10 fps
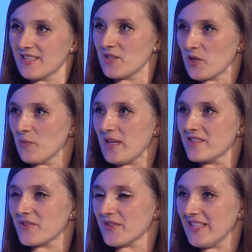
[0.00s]
the
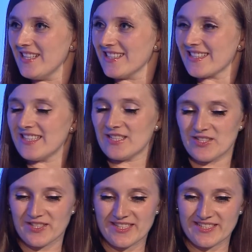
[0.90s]
documentary is. It's
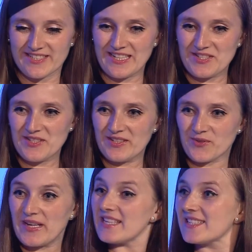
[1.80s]
just such a
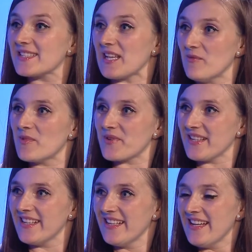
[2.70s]
great
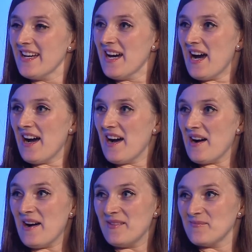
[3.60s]
summary
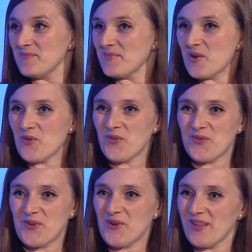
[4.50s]
of
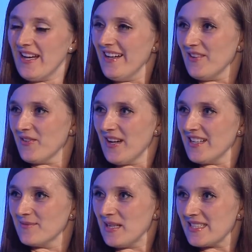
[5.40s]
your life.
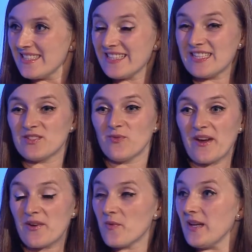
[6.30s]
I think it's
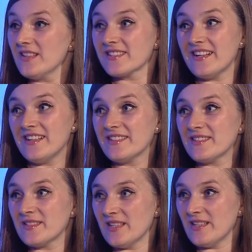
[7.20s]
very well
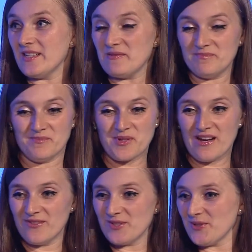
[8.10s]
done.
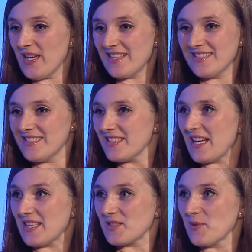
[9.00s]
Bravo to editing as